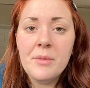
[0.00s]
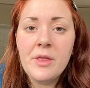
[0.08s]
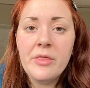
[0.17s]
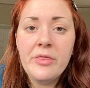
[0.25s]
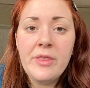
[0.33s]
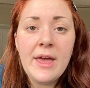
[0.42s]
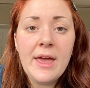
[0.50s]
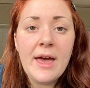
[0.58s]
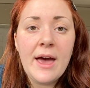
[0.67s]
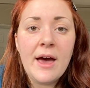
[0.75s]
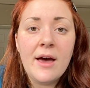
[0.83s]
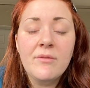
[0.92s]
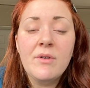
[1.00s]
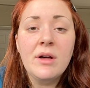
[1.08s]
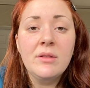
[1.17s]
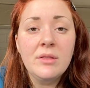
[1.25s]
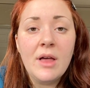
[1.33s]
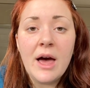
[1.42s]
they have a
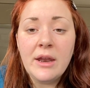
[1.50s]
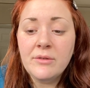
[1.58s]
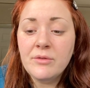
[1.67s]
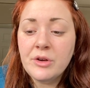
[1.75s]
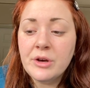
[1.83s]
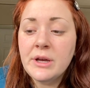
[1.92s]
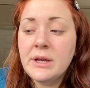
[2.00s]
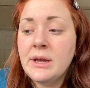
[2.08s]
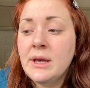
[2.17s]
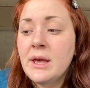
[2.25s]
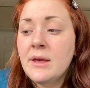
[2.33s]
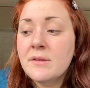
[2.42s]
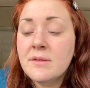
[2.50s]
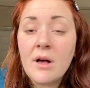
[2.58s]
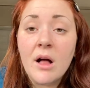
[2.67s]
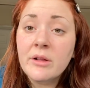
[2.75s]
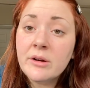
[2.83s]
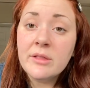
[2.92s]
lot of good
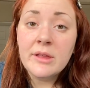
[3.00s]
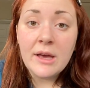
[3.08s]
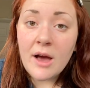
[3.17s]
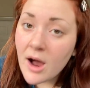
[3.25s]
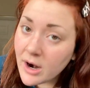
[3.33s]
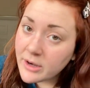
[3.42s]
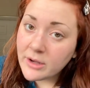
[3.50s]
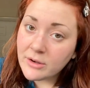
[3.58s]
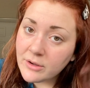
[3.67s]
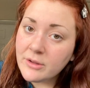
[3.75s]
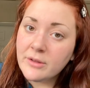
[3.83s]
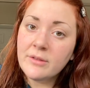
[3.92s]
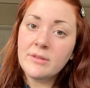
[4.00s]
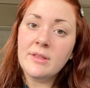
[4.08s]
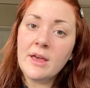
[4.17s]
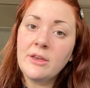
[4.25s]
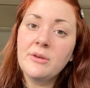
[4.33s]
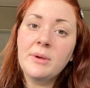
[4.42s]
scholarly articles
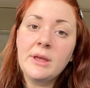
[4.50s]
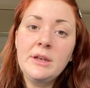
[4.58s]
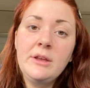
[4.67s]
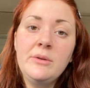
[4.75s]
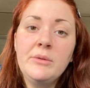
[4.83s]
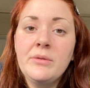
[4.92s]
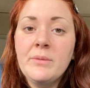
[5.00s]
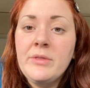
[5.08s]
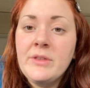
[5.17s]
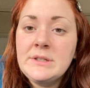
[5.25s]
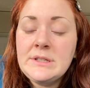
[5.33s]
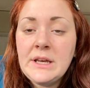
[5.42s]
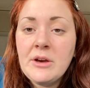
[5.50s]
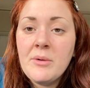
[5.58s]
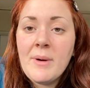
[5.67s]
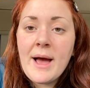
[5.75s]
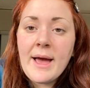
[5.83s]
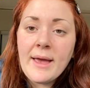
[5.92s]
that you can use with the
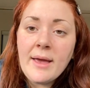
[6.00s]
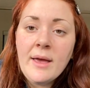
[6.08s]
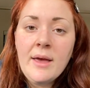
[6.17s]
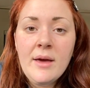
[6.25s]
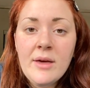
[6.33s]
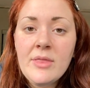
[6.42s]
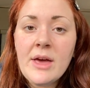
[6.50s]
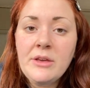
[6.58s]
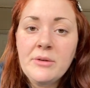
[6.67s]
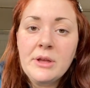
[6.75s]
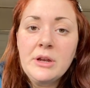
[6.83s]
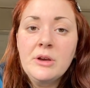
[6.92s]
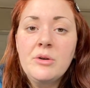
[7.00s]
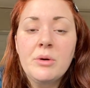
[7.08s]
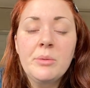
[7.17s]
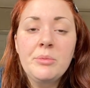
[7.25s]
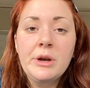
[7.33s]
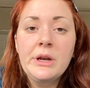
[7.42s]
DOI that you can
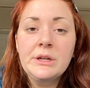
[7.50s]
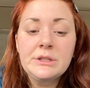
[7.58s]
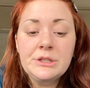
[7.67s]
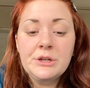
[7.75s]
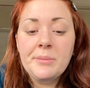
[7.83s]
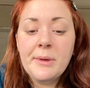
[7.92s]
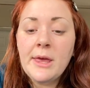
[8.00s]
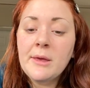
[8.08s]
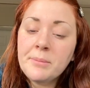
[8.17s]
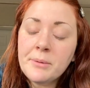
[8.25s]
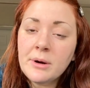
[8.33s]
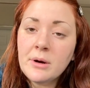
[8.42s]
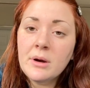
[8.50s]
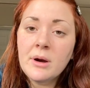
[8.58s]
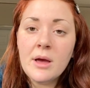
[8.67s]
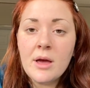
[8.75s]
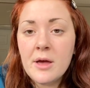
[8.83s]
incorporate into your paper,